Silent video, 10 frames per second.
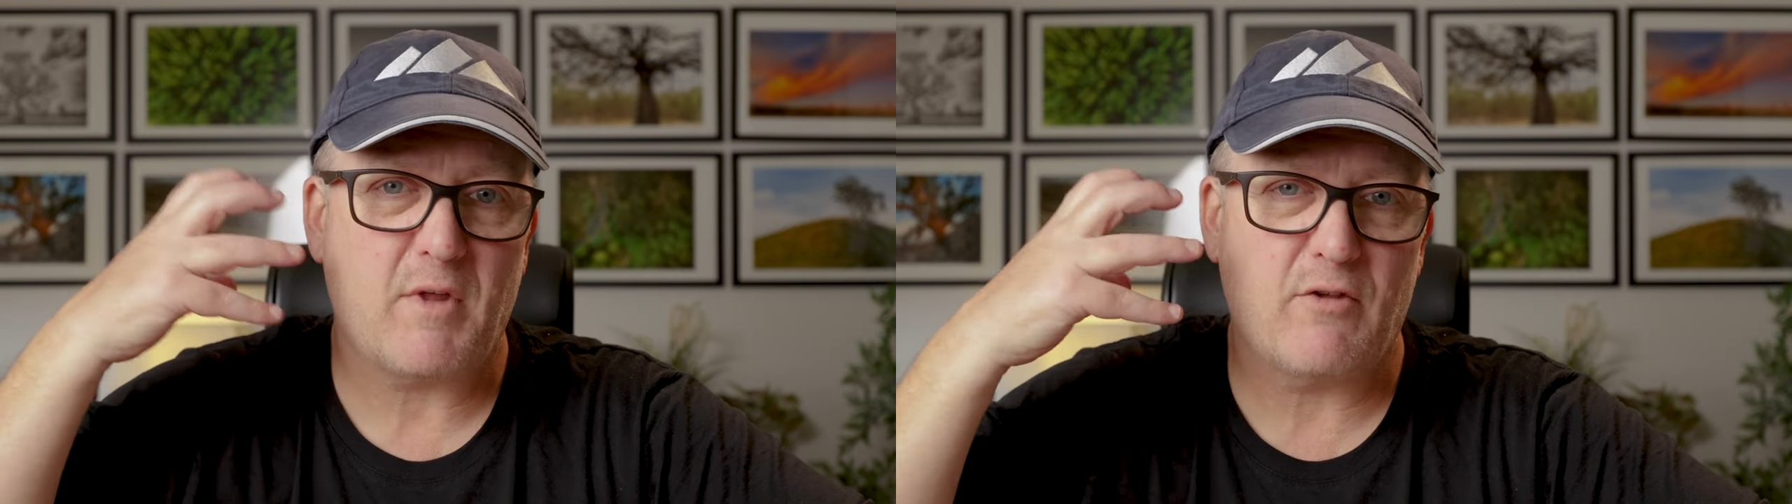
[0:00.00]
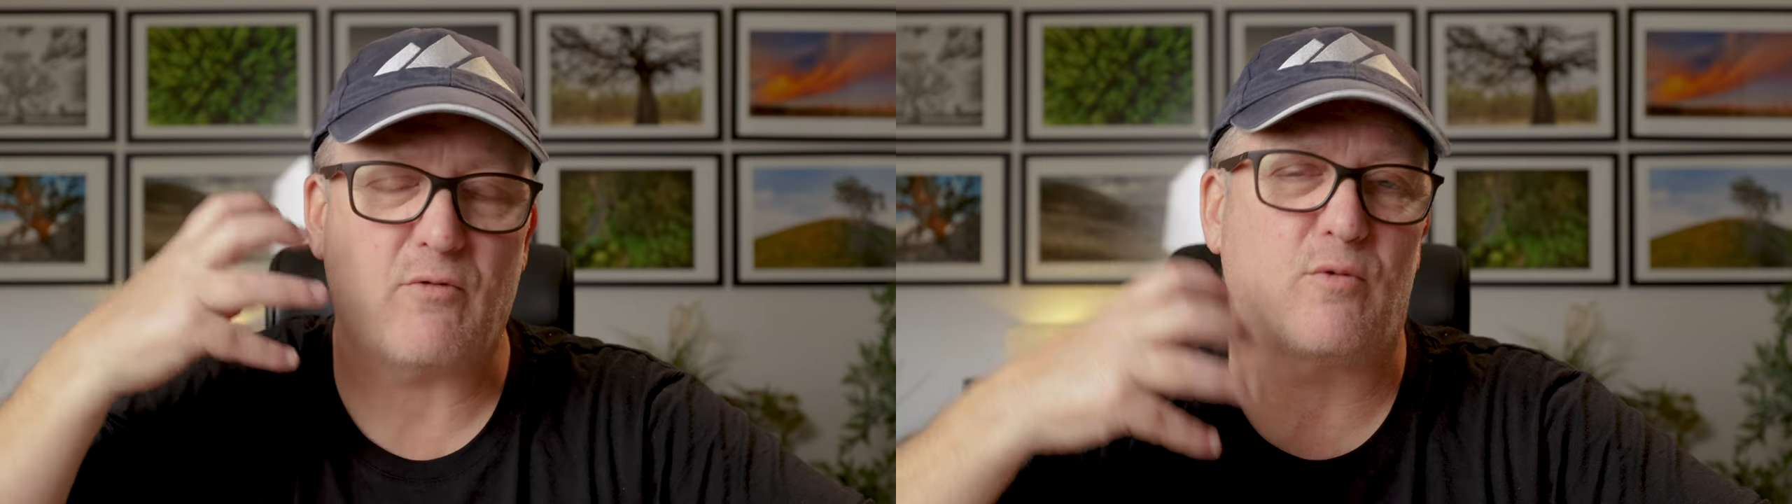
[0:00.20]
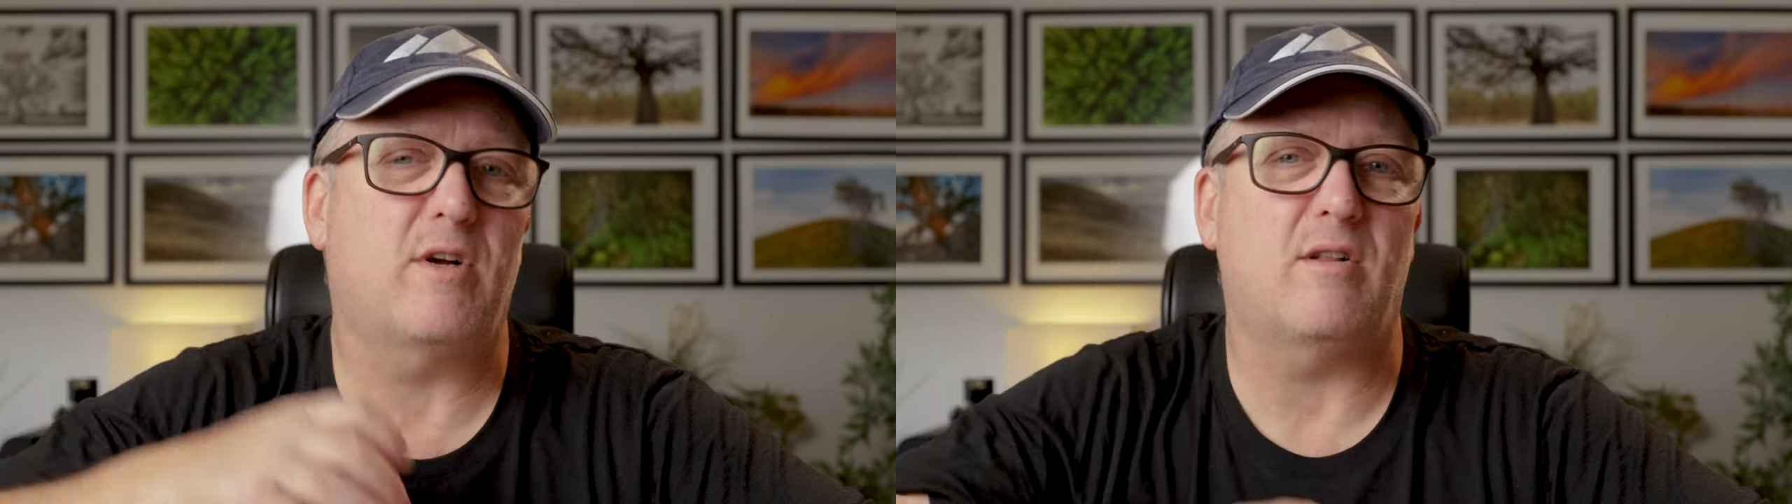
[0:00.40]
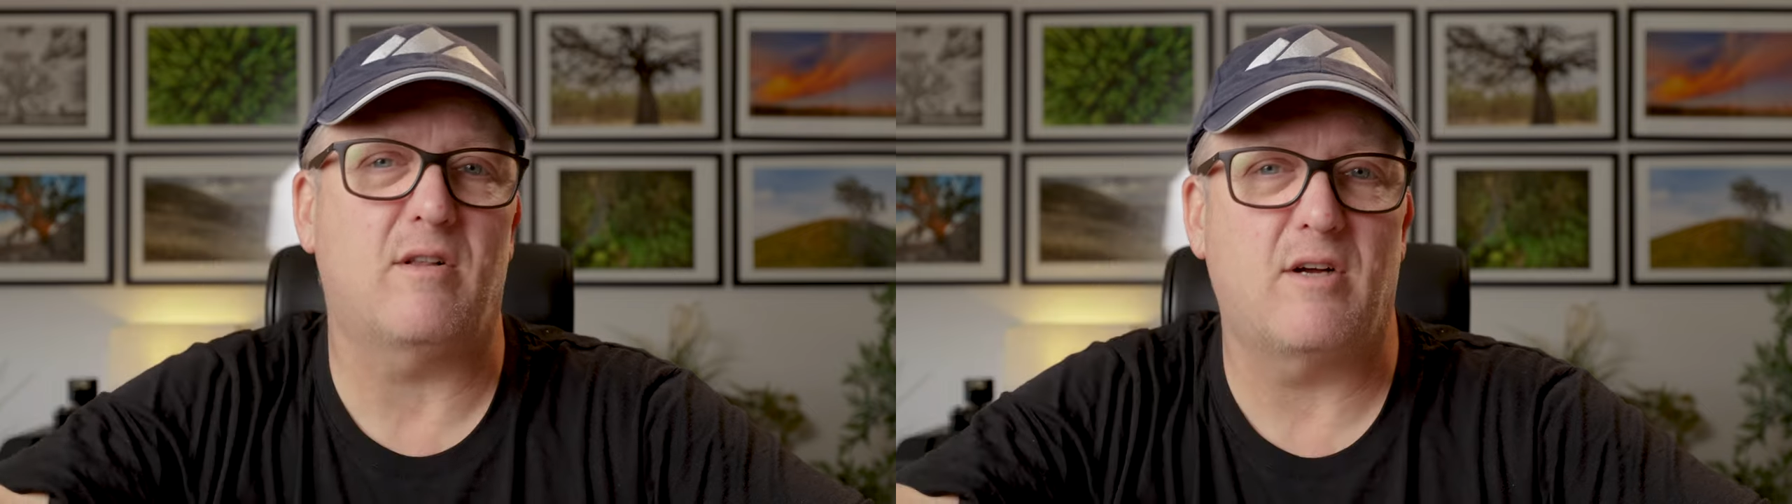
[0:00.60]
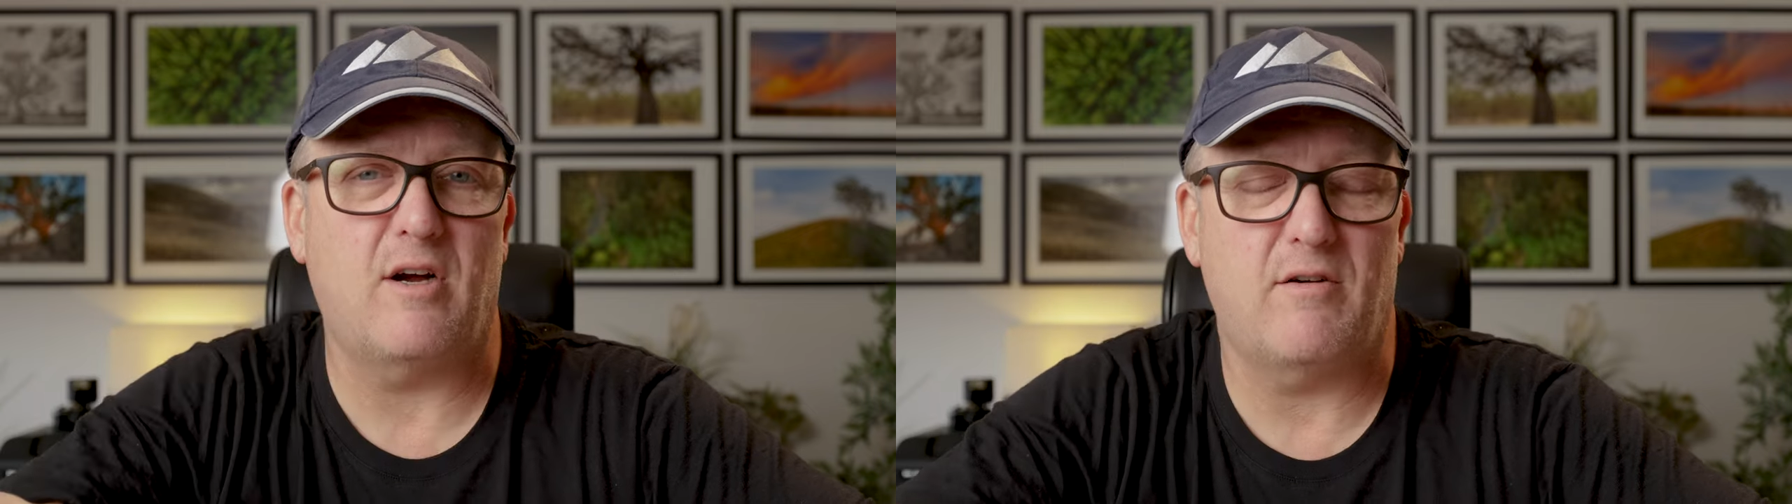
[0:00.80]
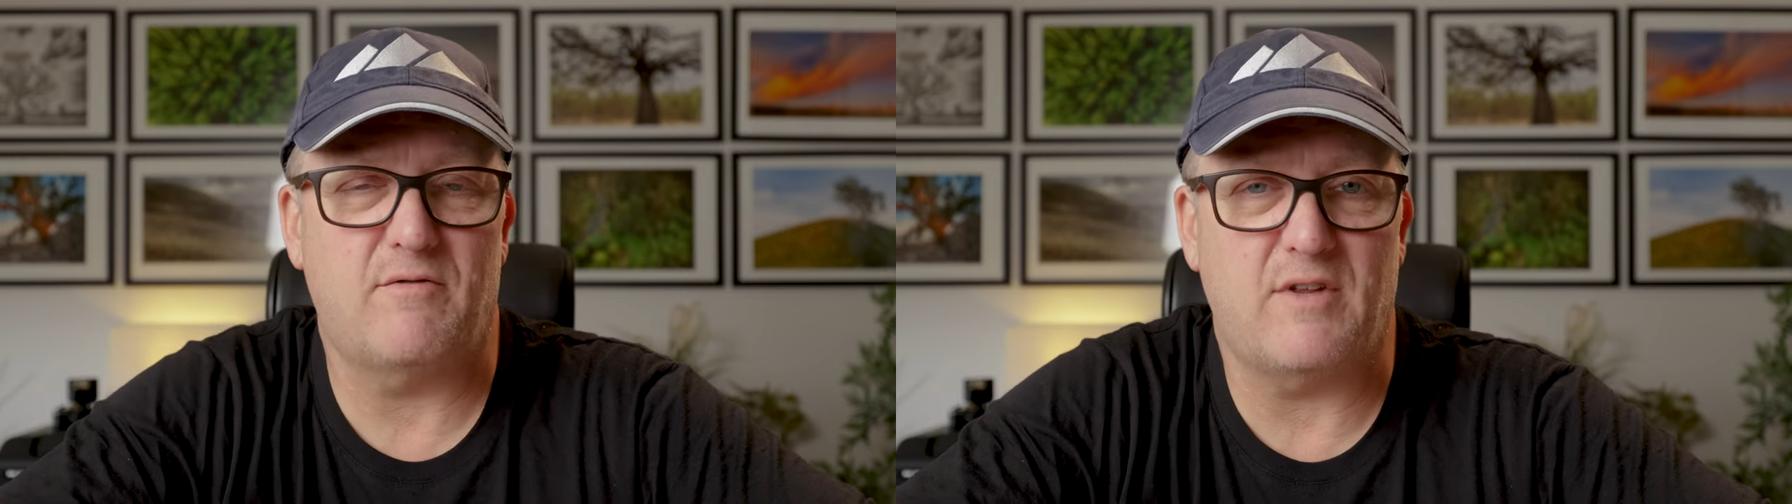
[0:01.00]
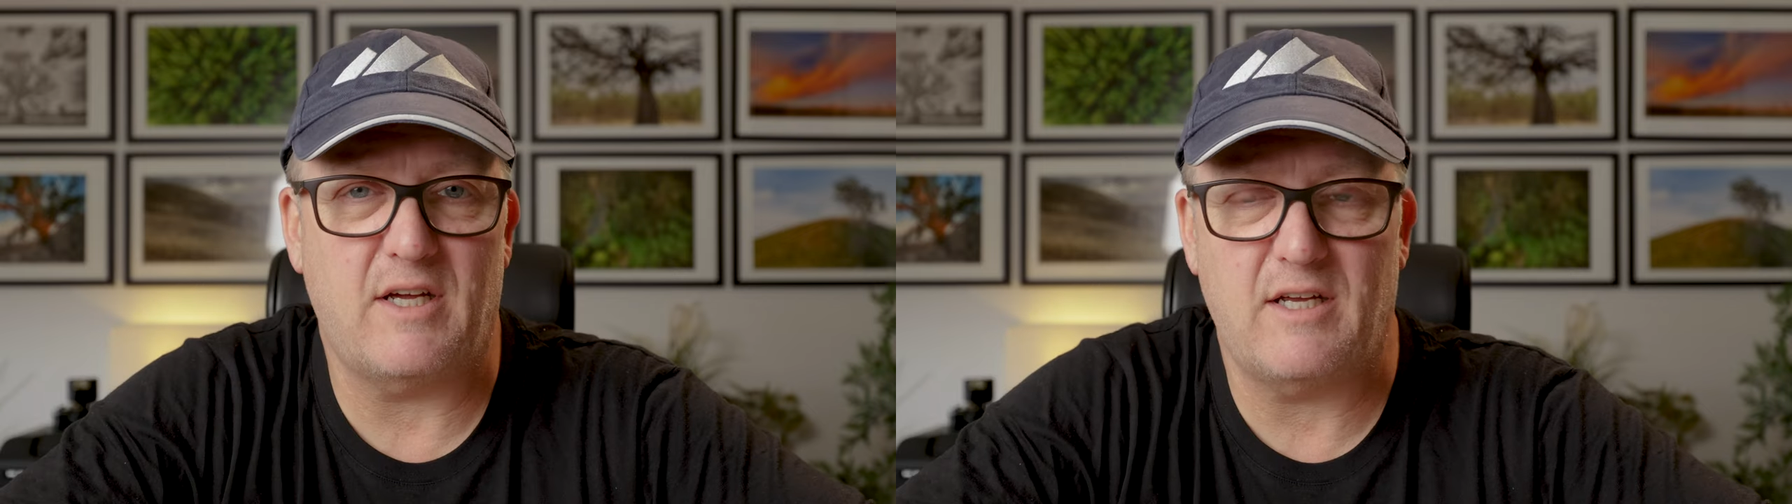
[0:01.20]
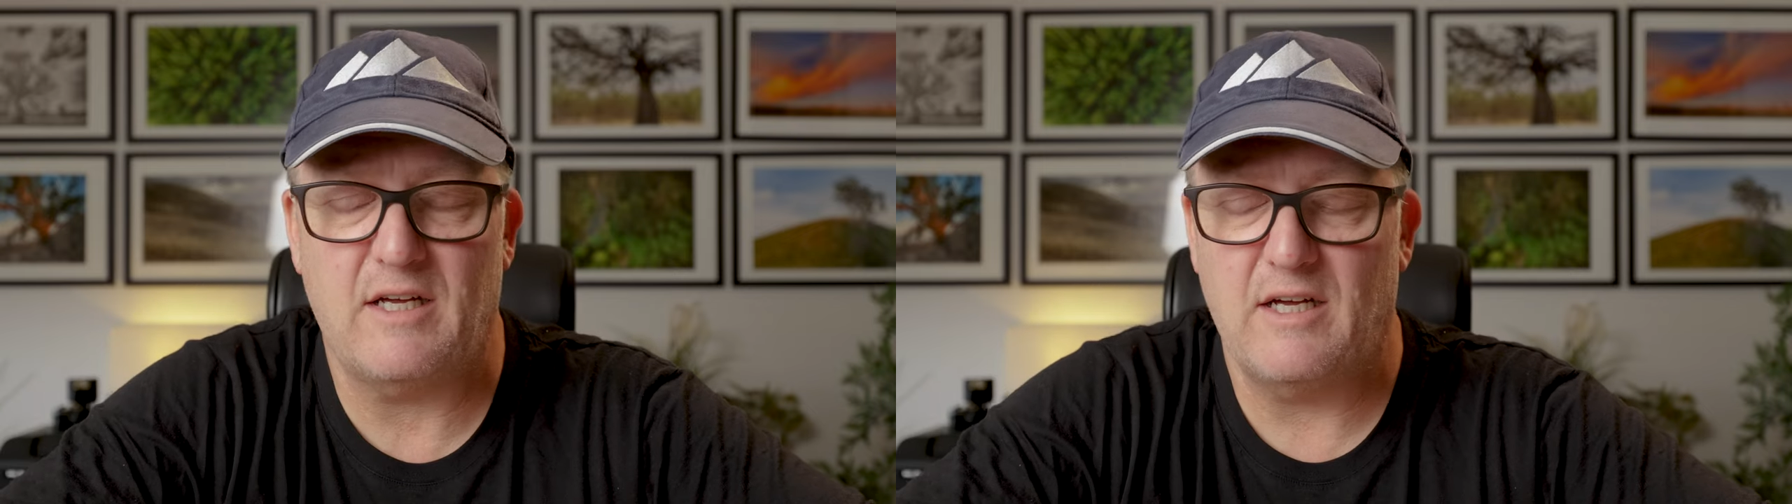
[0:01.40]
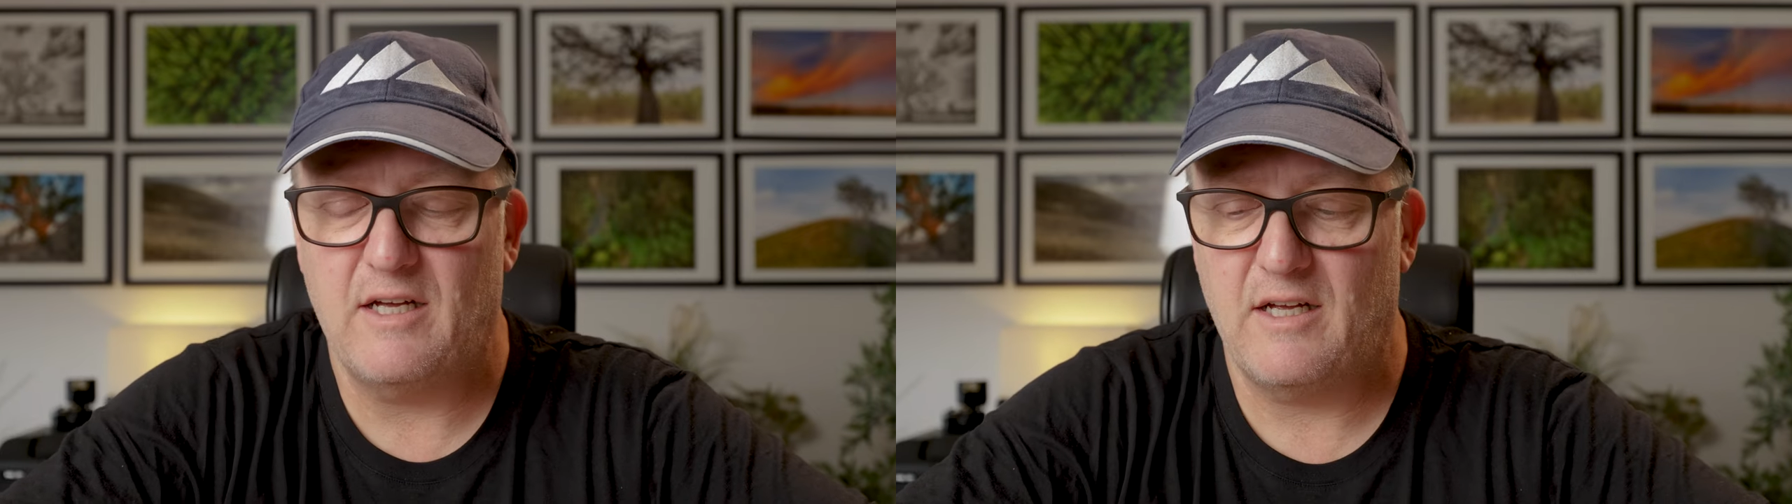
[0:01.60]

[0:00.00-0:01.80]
thrill of the